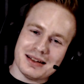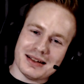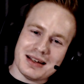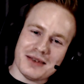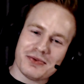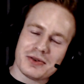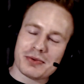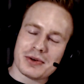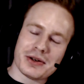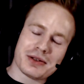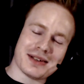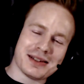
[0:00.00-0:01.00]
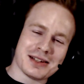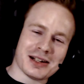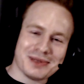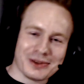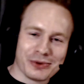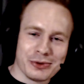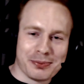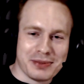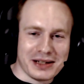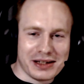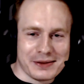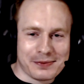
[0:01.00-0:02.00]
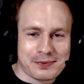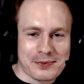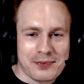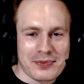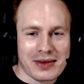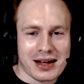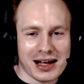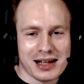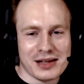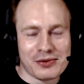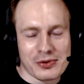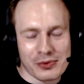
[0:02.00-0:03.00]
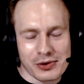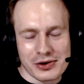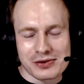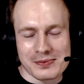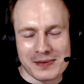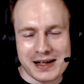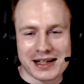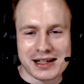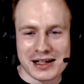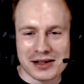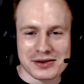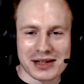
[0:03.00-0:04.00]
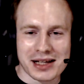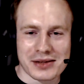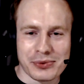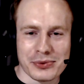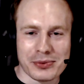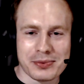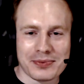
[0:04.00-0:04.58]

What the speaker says: If we were to end up in Group B, and if we were to make it out of that group,